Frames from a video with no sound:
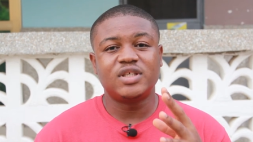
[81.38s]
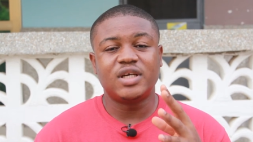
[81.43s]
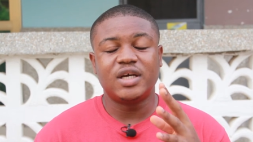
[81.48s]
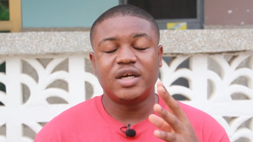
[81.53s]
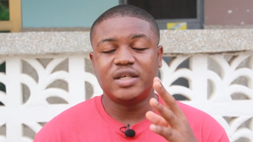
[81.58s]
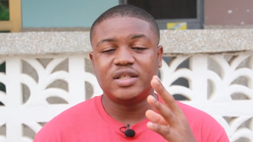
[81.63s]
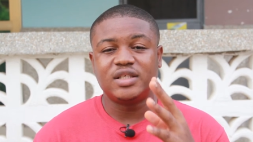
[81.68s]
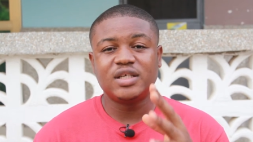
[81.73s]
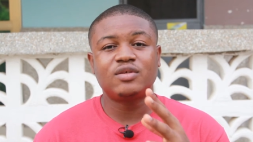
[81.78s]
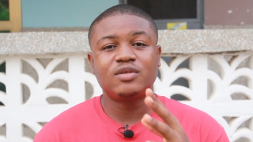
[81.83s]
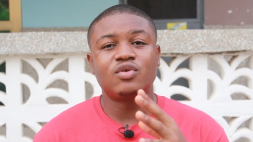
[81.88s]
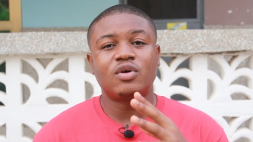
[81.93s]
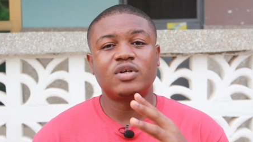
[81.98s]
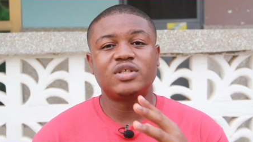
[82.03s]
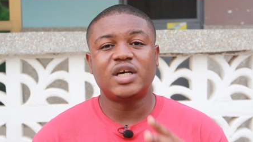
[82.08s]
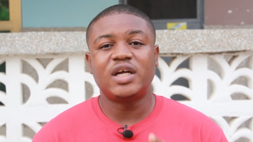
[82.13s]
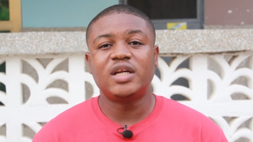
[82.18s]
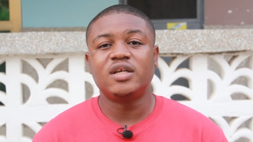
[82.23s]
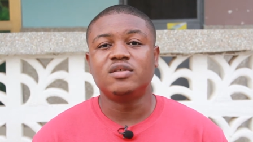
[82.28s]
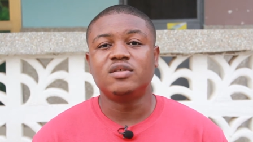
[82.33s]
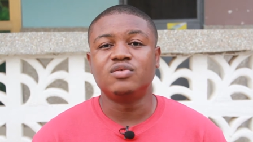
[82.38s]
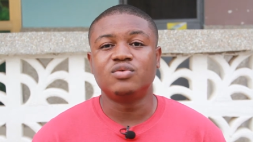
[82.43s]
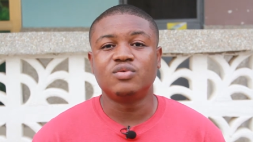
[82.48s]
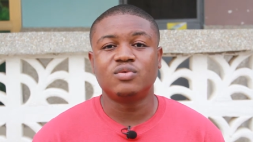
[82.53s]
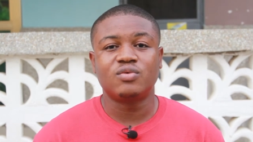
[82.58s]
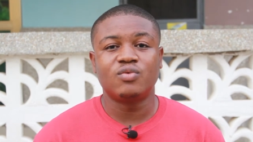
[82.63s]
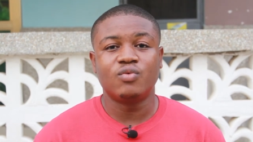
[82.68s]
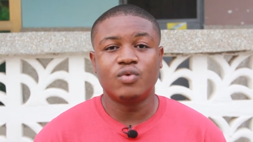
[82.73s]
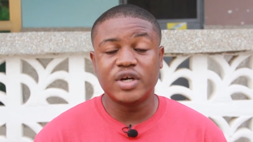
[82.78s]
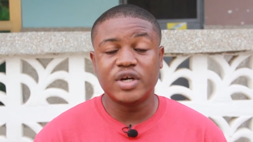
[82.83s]
uh, TikTok challenge,
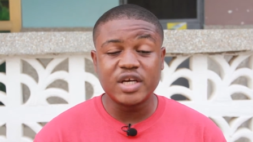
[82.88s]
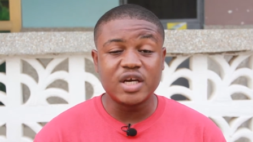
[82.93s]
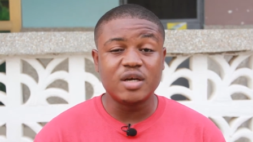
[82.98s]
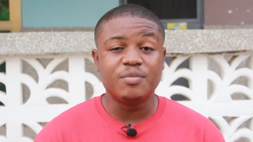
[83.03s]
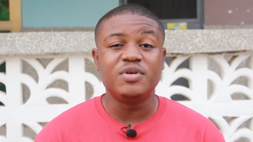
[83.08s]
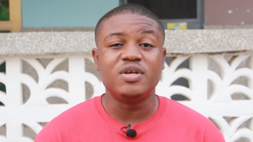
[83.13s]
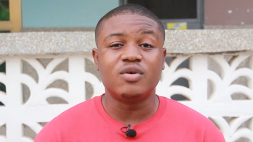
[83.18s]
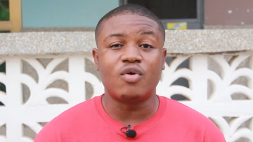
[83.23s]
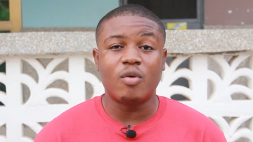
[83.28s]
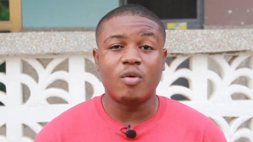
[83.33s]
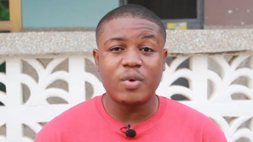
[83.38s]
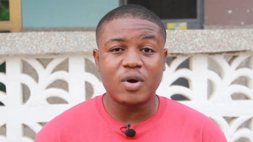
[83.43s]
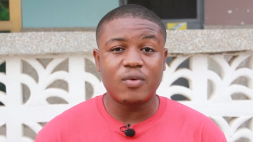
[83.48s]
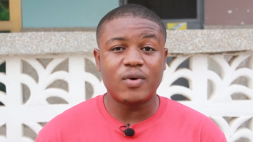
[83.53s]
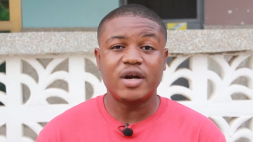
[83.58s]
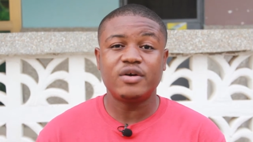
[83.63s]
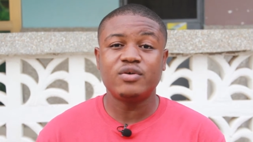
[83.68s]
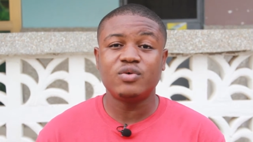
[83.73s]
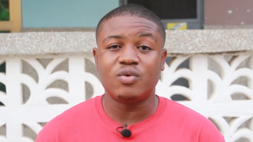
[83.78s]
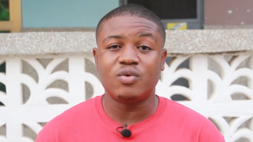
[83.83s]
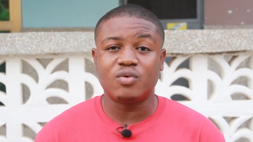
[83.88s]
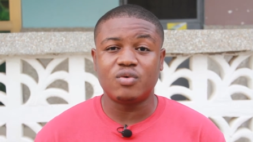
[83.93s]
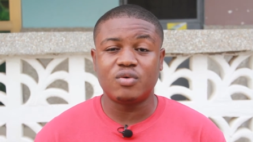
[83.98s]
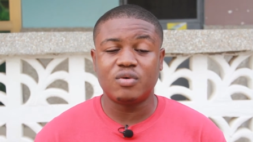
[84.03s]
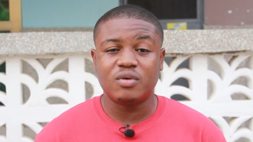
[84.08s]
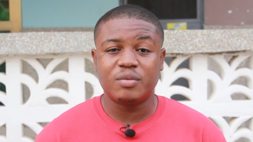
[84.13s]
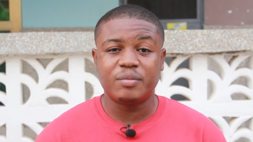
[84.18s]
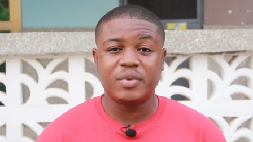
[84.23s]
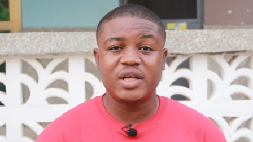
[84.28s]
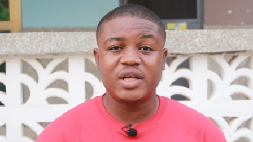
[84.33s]
where you be or be worry, oh,
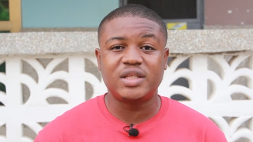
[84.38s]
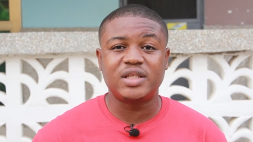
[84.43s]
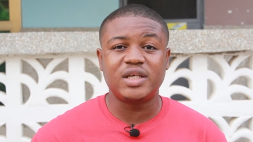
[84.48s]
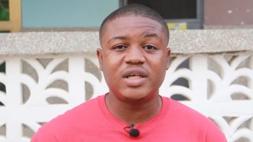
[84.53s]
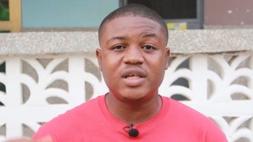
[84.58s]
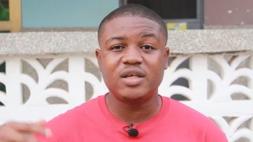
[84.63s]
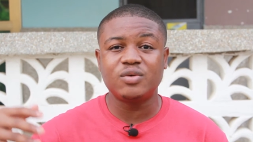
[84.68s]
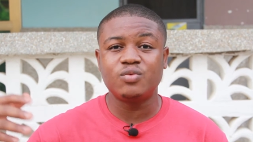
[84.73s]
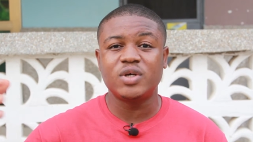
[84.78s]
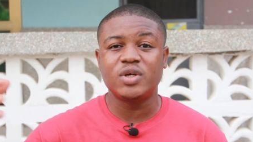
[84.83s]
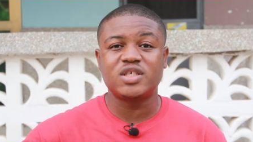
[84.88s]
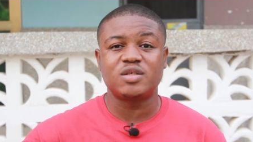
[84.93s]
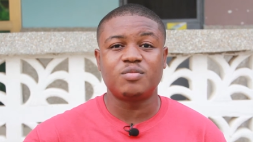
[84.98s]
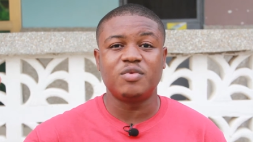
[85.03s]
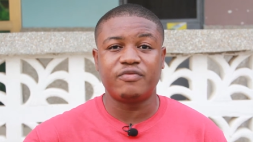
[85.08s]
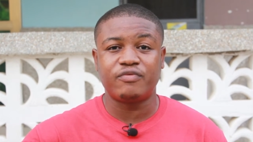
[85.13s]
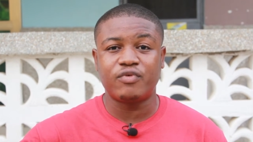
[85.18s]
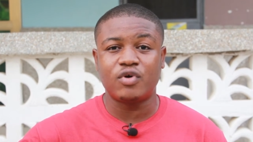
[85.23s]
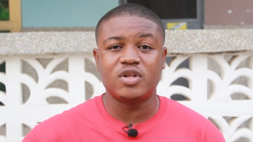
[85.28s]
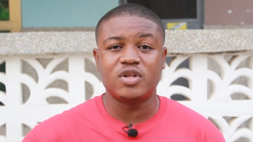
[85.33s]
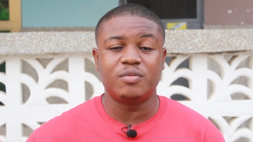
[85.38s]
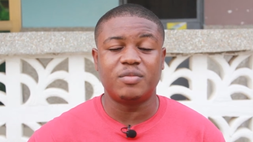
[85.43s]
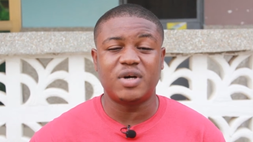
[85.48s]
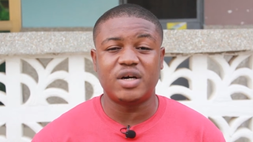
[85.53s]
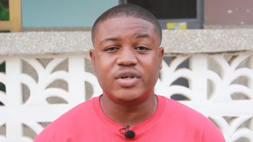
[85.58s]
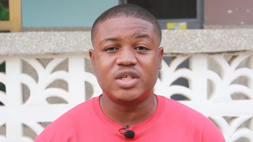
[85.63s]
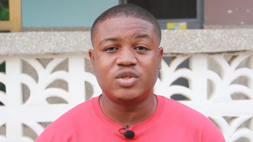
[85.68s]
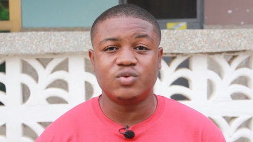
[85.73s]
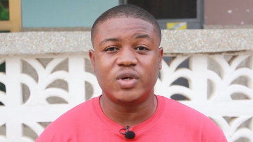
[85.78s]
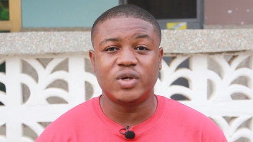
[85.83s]
but three weeks before the
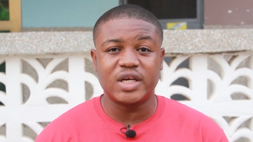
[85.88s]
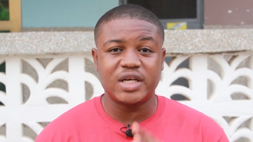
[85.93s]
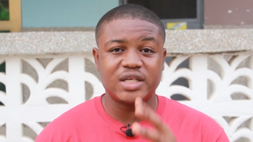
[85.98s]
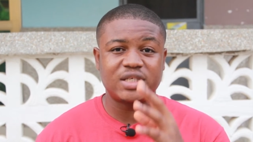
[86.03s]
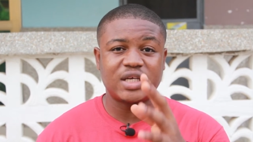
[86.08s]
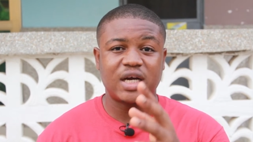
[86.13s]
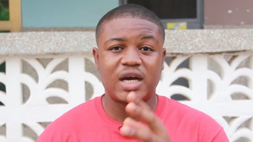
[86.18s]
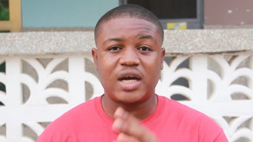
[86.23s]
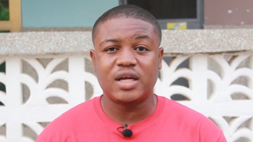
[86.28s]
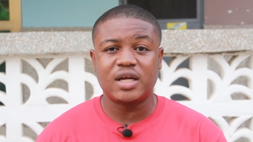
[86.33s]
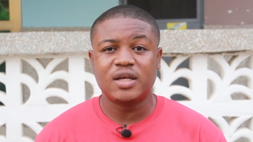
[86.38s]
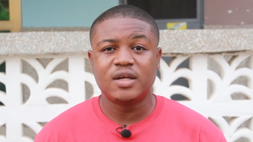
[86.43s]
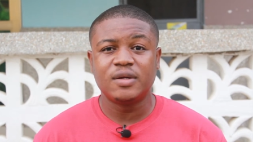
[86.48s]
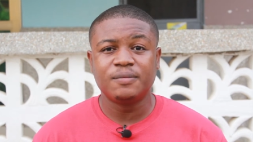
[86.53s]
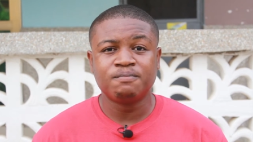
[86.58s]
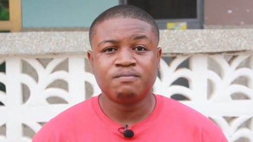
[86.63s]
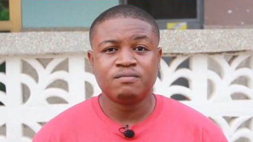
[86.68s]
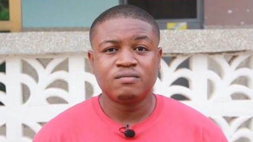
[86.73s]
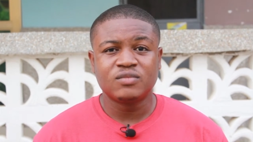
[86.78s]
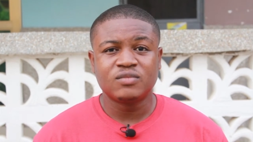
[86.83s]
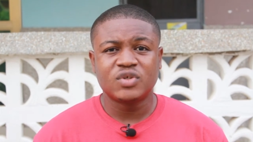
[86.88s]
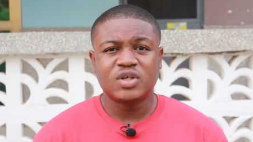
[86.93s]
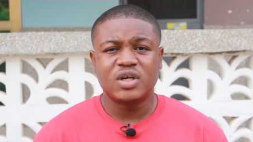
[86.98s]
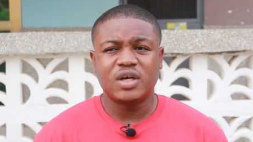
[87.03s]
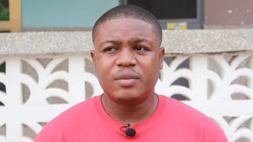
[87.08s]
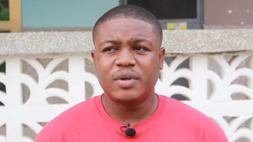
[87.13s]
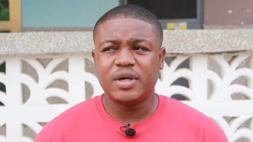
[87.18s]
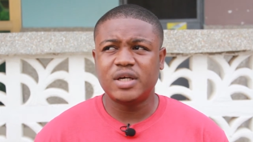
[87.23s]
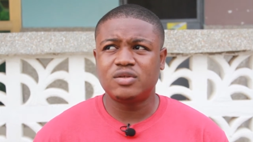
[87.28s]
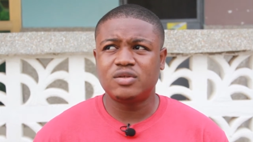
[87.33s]
marriage. Well, yes, sir.
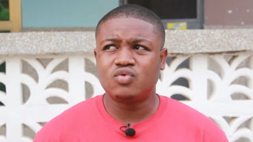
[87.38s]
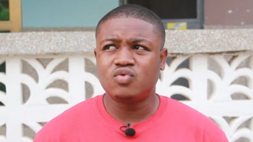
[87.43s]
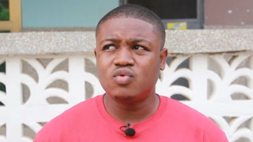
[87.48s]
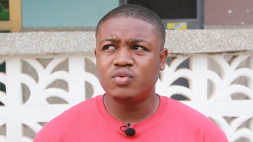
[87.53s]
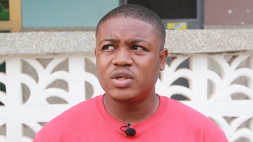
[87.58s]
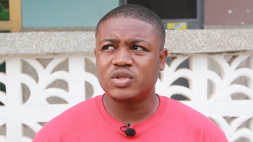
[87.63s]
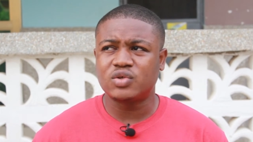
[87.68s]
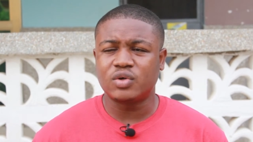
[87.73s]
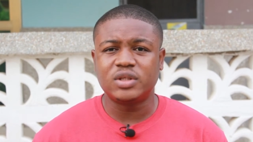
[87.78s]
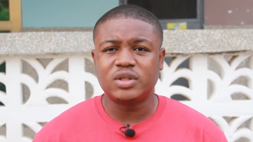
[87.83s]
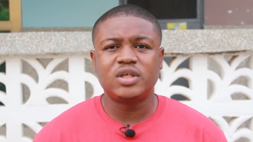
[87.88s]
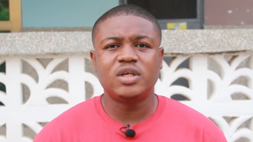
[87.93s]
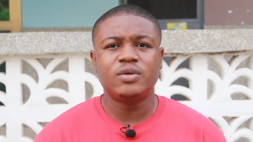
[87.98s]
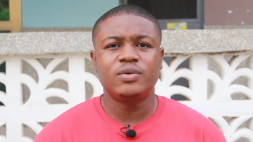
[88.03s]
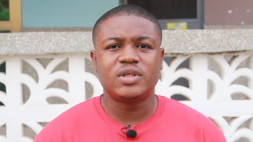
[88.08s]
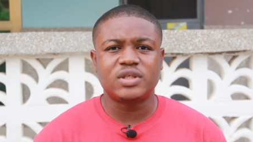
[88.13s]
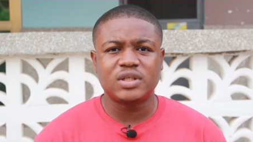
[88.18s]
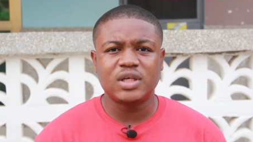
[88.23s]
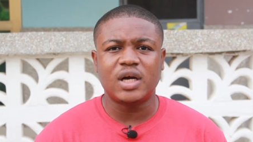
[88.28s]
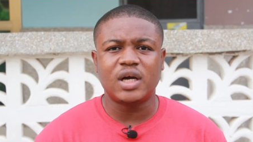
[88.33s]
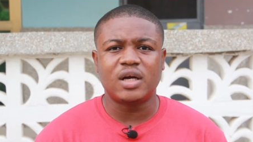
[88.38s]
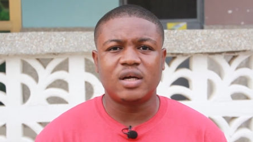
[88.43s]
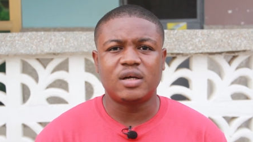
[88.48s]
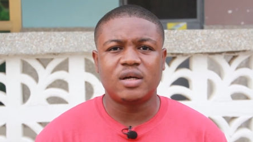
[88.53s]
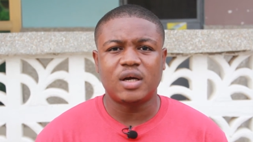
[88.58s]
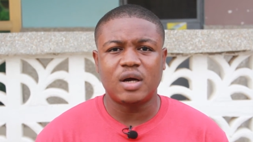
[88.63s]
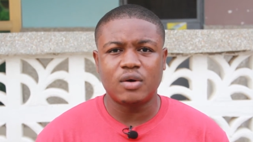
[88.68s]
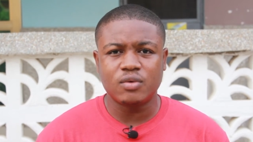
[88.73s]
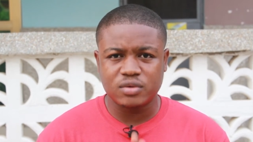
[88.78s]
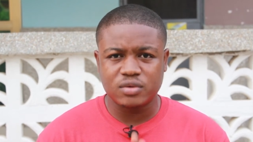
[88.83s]
About two weeks or three weeks. Yeah,
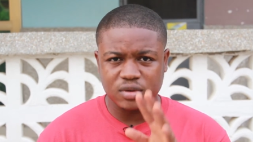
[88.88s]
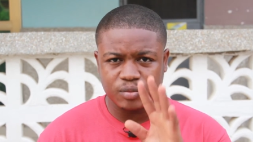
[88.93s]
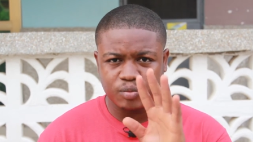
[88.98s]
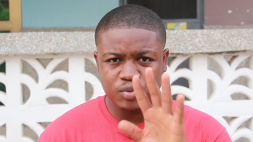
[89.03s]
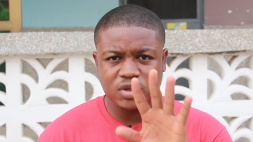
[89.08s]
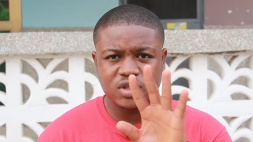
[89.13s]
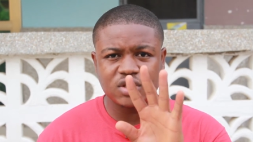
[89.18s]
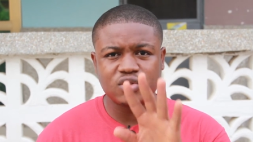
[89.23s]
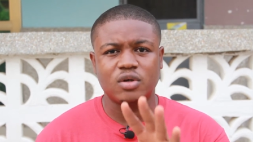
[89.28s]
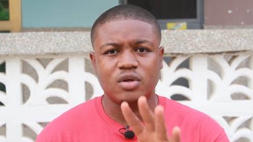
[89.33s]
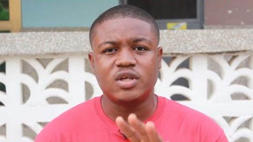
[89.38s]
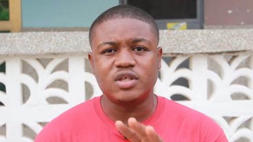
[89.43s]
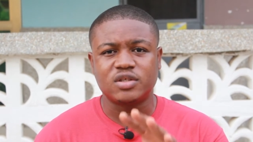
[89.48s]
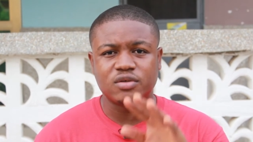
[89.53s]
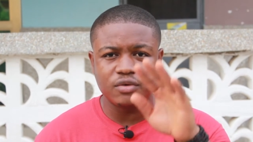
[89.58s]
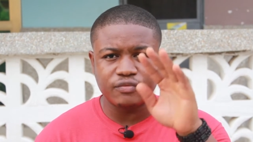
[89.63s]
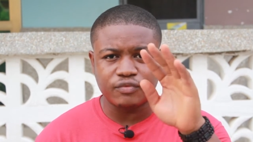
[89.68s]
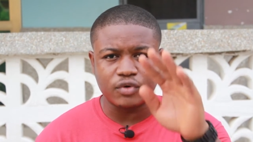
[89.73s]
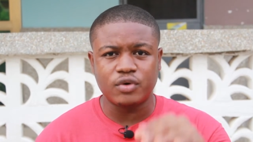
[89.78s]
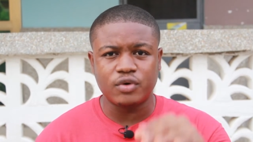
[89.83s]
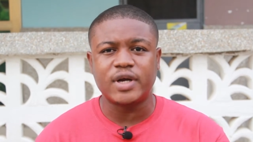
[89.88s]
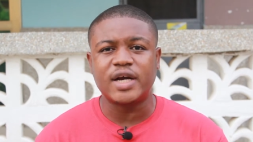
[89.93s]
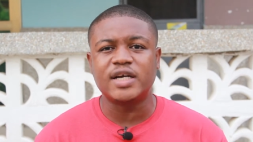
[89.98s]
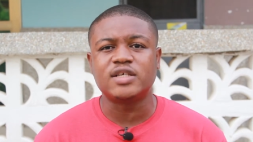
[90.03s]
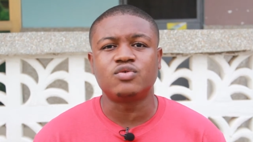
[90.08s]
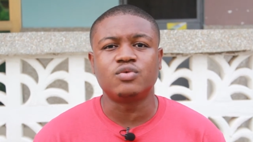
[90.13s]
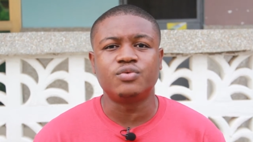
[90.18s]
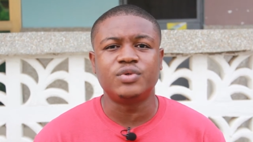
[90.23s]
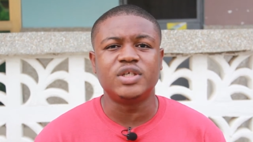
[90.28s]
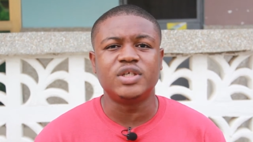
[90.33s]
I will put it on the screen for you
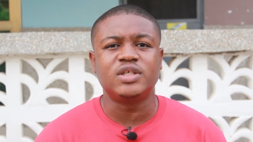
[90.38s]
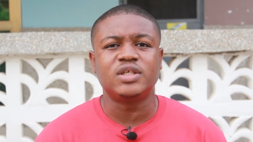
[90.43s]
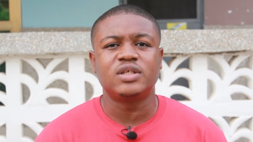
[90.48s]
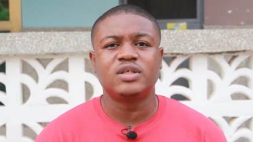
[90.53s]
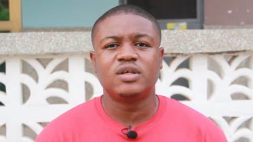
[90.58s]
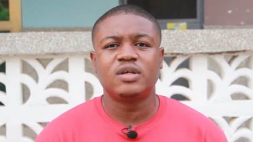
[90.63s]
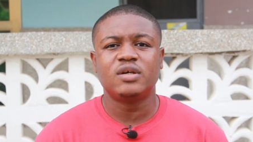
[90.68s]
guys to read